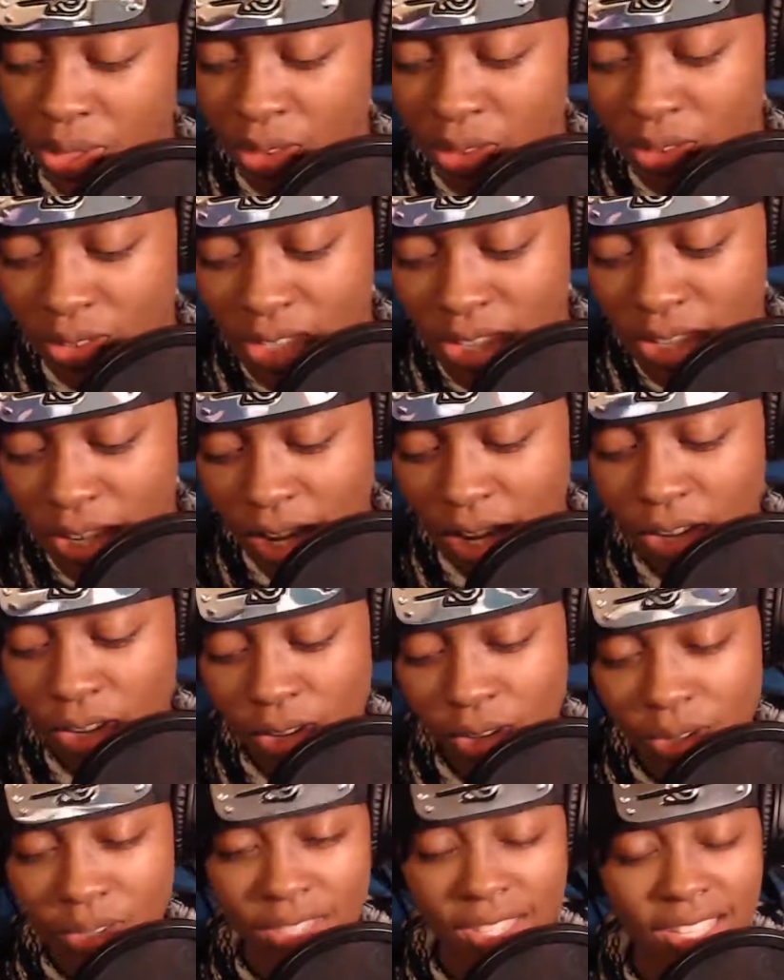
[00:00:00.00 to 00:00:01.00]

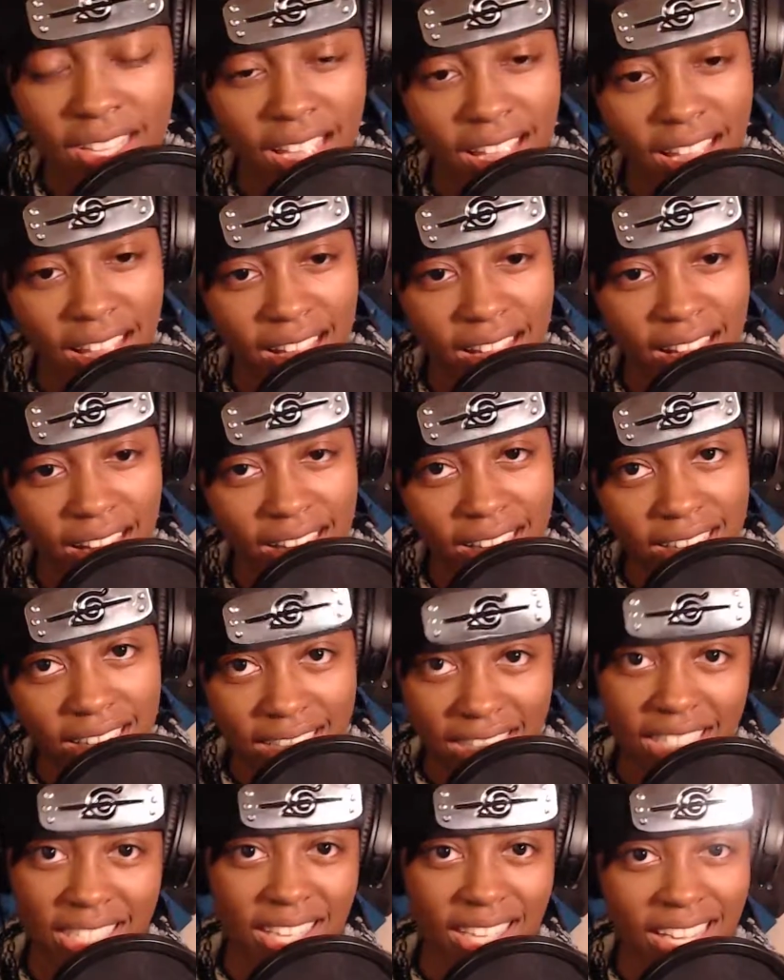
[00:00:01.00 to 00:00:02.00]
So this
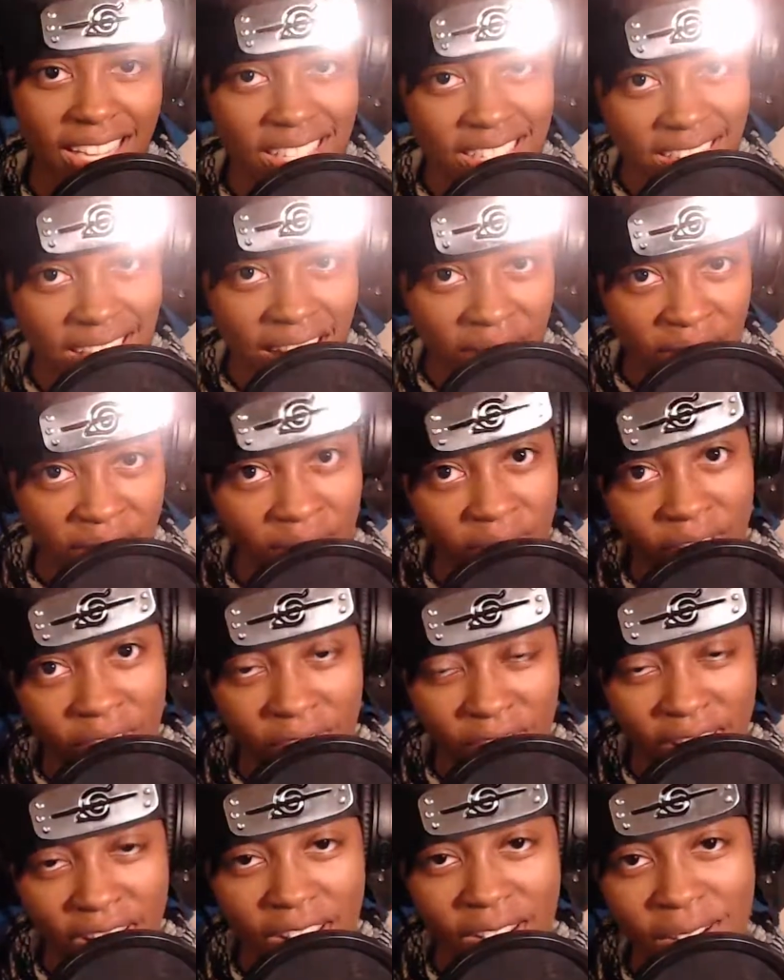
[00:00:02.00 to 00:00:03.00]
is like a state of affair
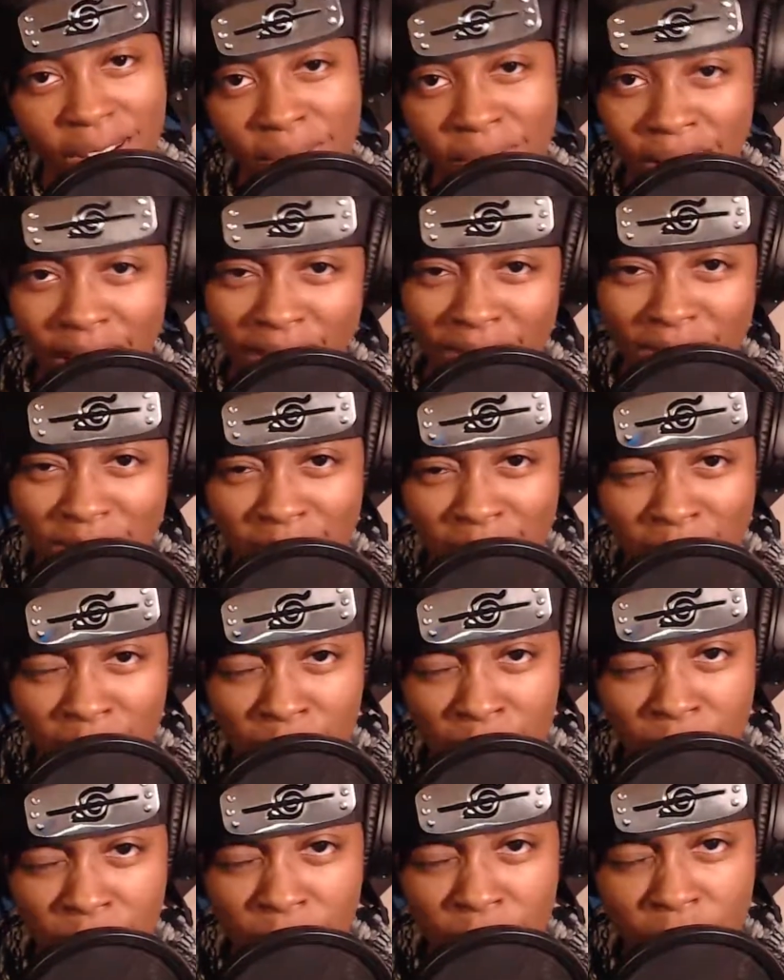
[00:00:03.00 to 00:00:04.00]
video. I might have said it
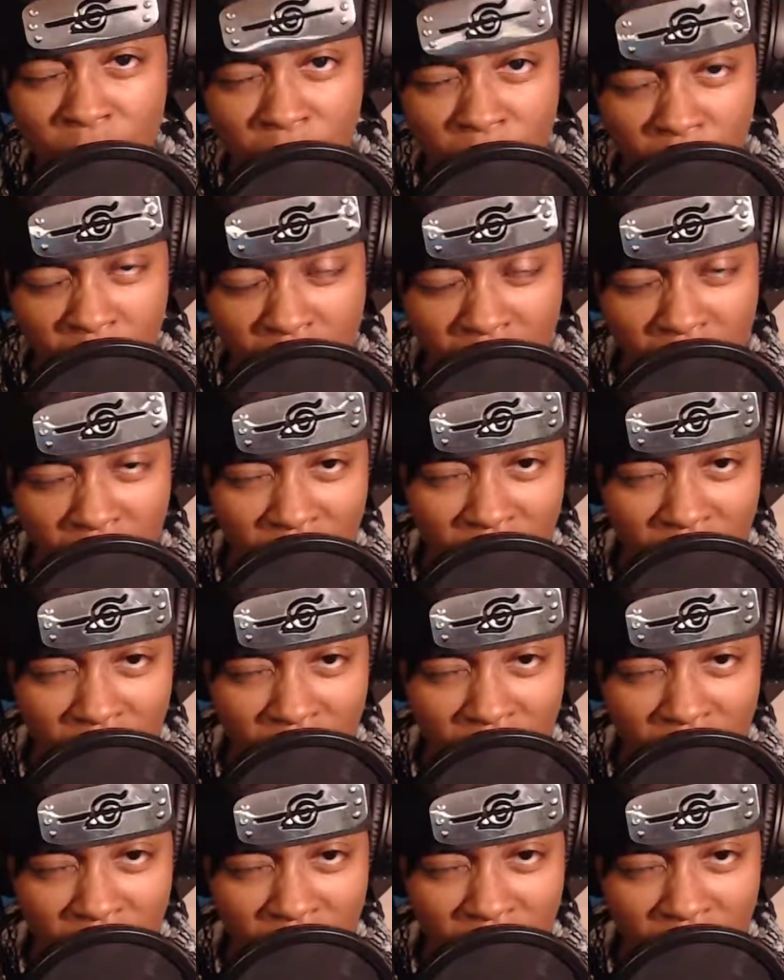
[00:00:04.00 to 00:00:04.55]
before, I might have